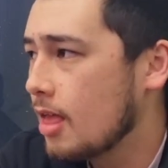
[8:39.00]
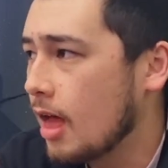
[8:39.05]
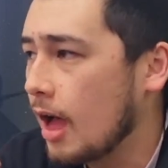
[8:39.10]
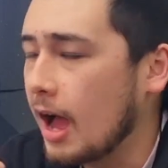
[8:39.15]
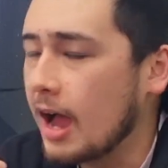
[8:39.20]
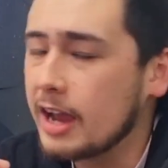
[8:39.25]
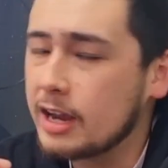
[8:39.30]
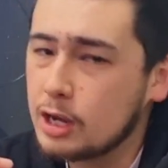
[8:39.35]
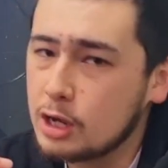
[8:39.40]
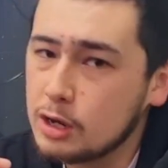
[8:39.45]

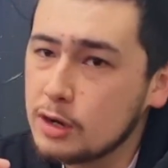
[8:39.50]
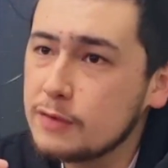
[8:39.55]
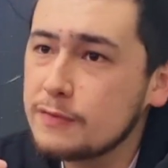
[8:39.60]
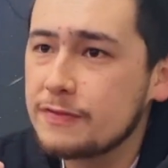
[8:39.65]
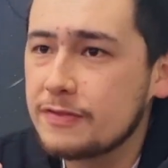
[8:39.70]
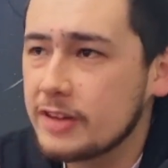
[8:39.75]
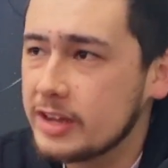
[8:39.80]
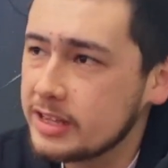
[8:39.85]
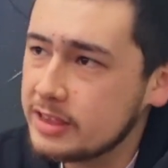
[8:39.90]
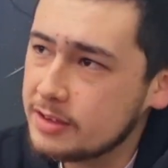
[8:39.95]
I could
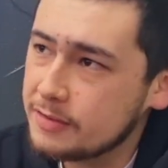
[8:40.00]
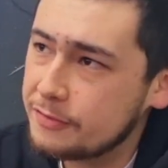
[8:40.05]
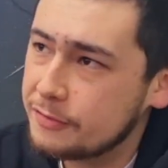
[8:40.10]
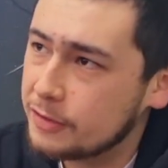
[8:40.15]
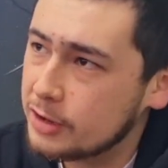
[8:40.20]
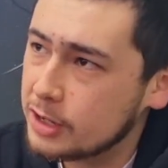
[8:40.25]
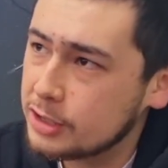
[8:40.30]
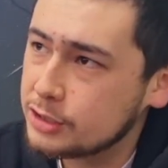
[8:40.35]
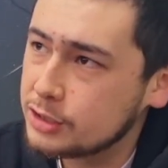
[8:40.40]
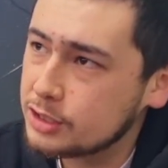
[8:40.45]
feed the
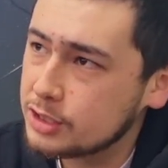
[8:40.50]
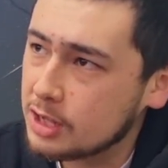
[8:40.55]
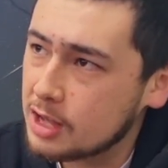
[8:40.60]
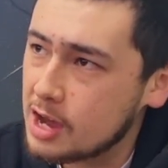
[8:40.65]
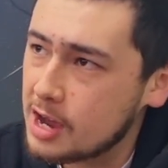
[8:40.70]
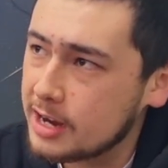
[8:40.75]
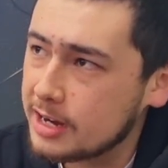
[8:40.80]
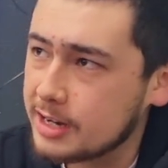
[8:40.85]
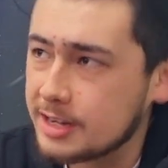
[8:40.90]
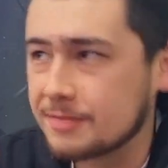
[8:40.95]
fish,
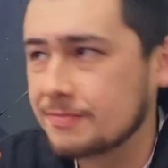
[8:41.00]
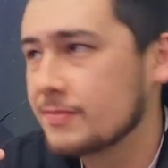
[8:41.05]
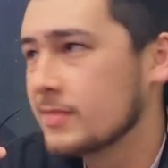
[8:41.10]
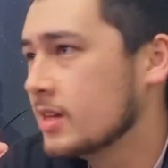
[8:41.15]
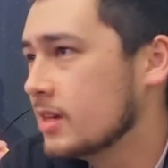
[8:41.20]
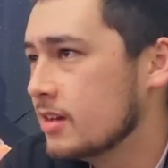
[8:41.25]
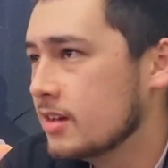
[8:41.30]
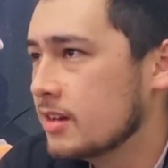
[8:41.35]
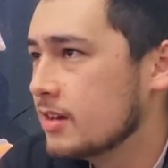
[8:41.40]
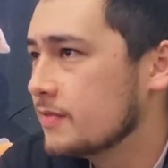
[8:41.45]
like,
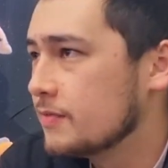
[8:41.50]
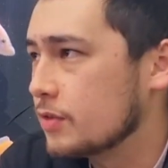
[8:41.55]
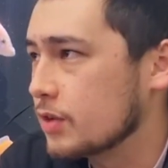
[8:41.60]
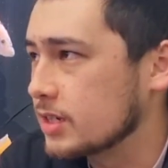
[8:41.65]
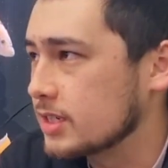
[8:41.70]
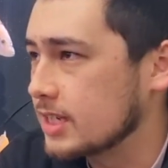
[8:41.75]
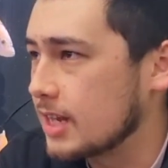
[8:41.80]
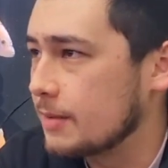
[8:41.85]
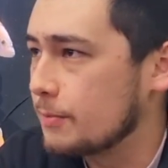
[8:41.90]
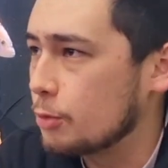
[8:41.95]
for
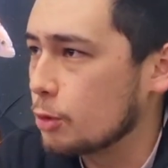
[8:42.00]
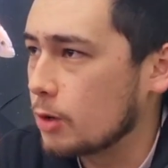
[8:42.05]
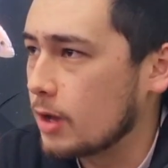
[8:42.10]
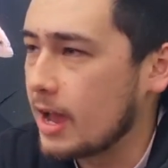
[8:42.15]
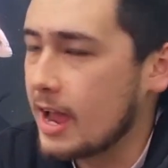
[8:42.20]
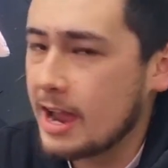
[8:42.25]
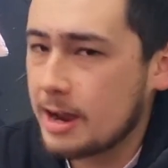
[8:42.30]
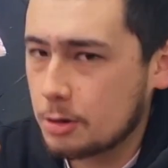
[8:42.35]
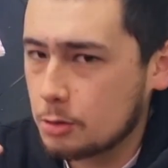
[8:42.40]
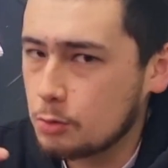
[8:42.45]
example,
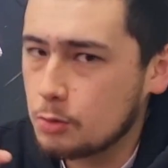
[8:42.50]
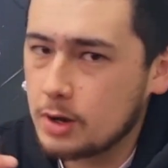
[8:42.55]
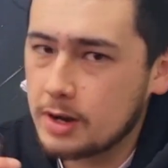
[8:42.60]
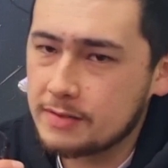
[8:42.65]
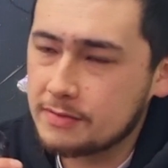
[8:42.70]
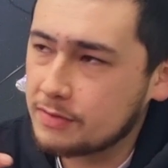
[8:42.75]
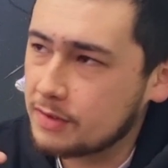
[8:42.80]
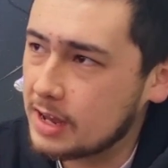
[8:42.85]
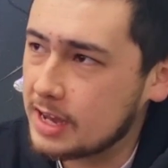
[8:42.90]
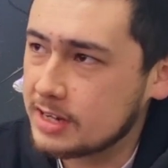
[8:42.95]
like Aqua One
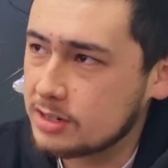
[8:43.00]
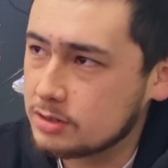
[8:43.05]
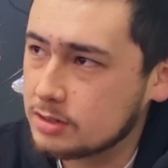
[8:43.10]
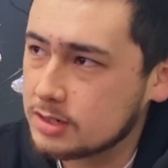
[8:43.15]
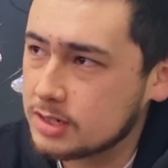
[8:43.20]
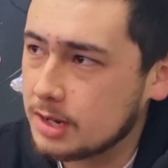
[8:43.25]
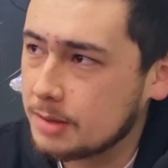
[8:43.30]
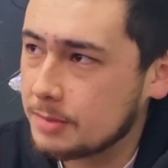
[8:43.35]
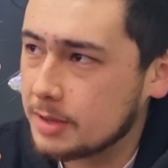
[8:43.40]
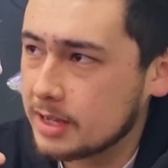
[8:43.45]
flakes or
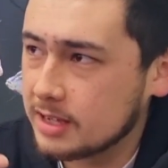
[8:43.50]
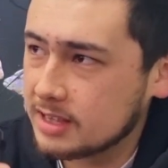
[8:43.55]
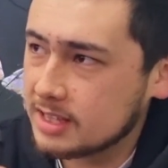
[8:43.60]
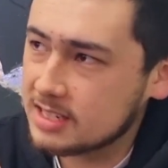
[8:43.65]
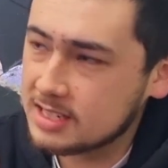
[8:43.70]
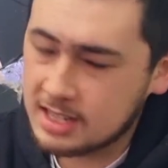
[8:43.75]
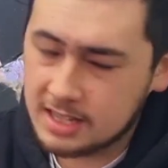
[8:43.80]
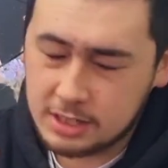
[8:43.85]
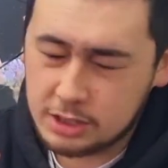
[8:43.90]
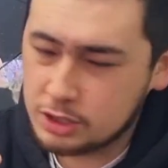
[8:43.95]
something
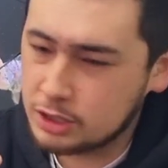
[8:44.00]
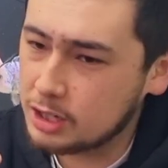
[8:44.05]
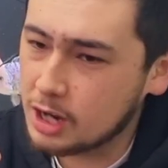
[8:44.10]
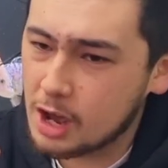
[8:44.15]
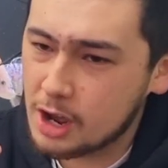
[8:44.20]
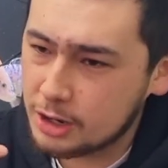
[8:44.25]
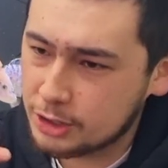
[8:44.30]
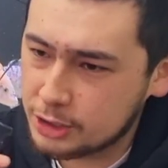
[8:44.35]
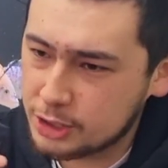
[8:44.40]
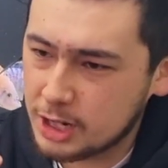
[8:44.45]
that's like
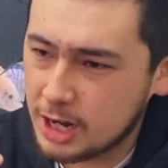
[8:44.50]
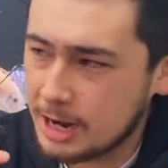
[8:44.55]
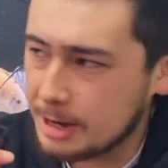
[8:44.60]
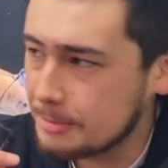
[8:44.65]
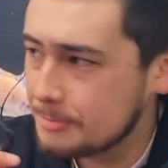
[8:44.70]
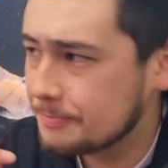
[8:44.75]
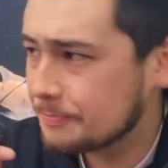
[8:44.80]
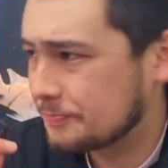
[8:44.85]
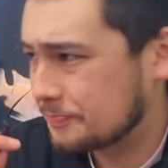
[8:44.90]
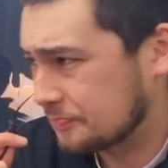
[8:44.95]
dirt
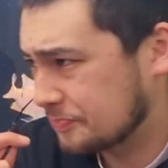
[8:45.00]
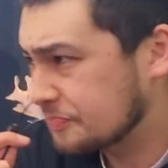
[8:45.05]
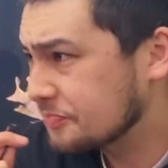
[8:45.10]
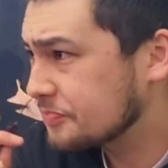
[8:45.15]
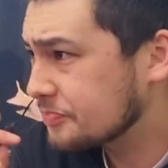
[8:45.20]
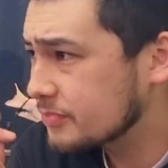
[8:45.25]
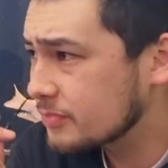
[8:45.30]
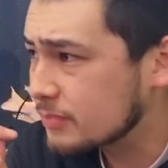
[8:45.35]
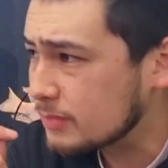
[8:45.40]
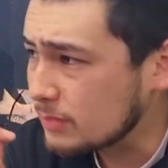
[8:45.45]
cheap,
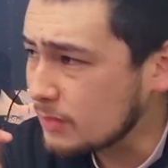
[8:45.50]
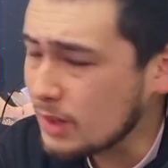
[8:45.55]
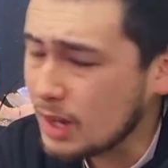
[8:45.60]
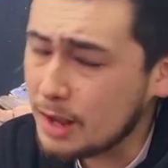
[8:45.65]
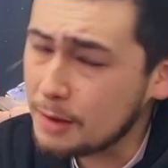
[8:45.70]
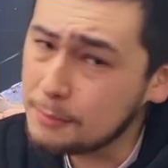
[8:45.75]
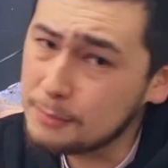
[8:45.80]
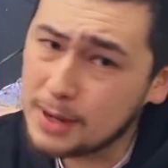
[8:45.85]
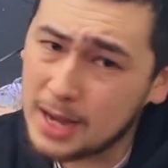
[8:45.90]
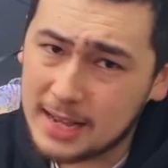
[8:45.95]

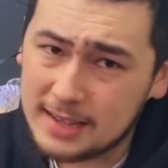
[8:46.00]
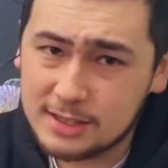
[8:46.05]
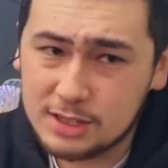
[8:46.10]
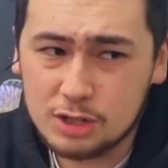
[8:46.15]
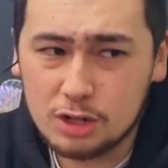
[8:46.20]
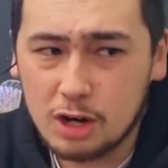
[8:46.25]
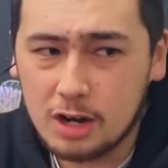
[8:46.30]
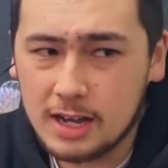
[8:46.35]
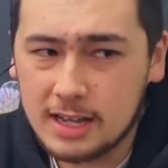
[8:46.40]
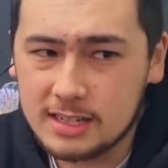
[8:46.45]
but it's
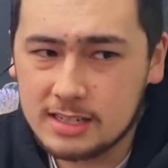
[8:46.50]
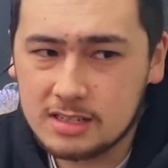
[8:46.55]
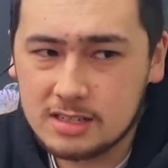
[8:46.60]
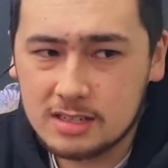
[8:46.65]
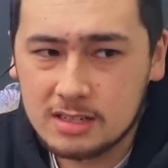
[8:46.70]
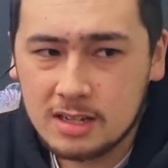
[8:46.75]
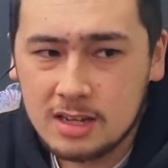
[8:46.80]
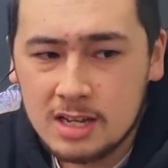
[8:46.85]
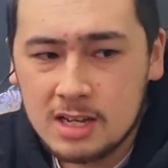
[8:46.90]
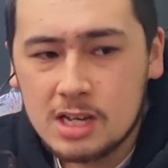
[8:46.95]
not as
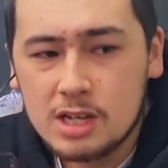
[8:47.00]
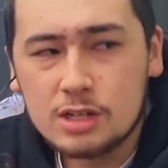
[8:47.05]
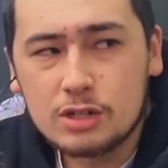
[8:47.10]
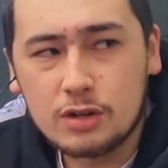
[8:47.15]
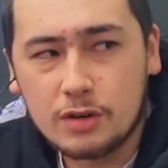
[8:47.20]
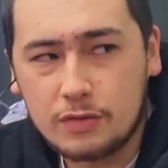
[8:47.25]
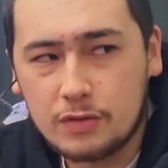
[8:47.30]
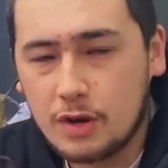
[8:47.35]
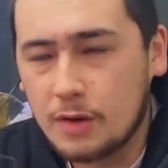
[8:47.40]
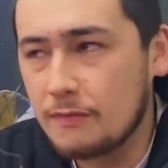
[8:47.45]

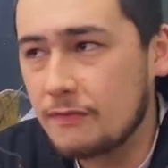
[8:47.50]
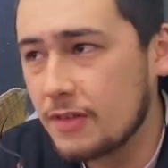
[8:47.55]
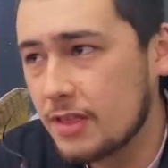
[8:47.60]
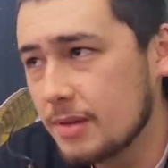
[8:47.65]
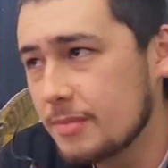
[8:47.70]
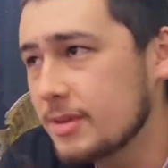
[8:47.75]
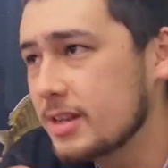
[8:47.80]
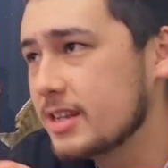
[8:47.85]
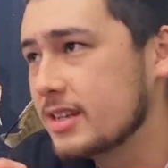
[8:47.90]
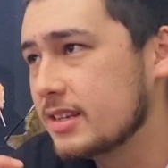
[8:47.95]
sort of good for
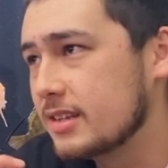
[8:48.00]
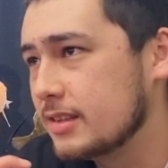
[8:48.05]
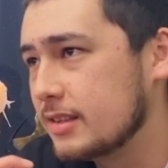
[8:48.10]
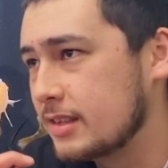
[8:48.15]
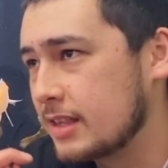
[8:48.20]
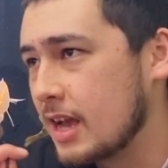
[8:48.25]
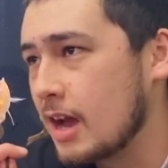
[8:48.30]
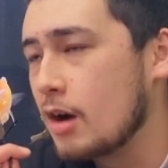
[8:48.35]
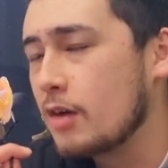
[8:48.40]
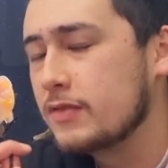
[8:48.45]
them, and
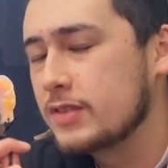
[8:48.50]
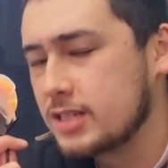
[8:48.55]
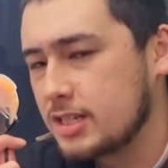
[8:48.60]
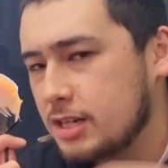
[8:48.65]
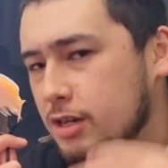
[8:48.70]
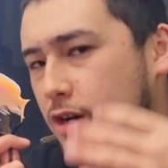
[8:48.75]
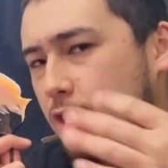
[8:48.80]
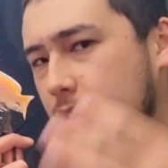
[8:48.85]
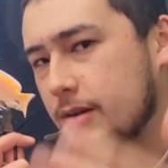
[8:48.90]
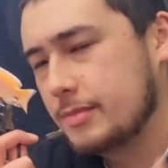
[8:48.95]
they're obviously
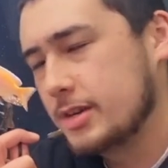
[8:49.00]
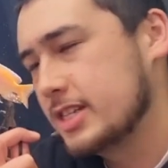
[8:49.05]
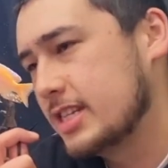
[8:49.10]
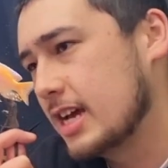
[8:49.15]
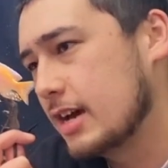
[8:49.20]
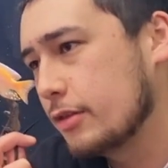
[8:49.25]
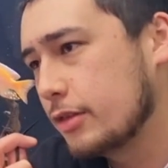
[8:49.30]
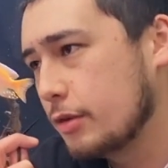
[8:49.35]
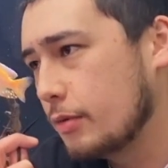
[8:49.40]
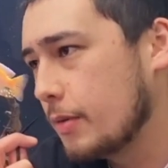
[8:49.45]
not going to be as
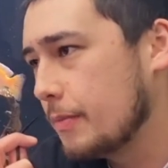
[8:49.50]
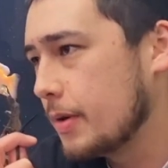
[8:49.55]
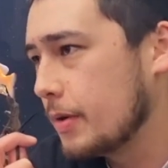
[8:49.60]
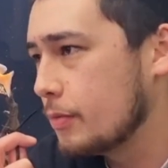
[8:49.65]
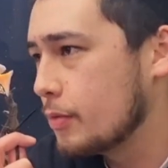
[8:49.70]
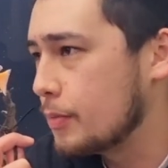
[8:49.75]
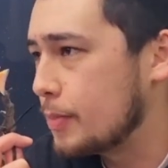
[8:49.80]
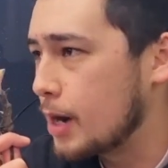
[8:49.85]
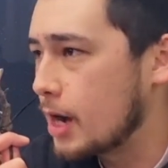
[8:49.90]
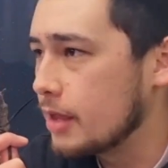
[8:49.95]
healthy when
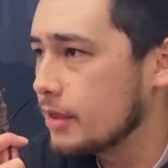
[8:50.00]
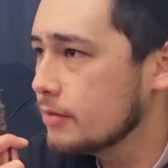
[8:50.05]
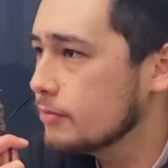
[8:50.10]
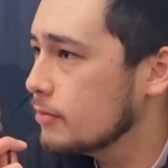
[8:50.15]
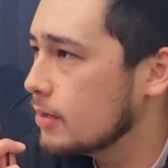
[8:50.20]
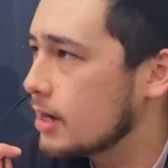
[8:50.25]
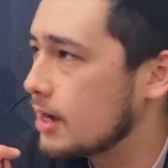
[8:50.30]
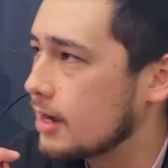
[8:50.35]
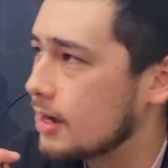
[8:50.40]
people buy them.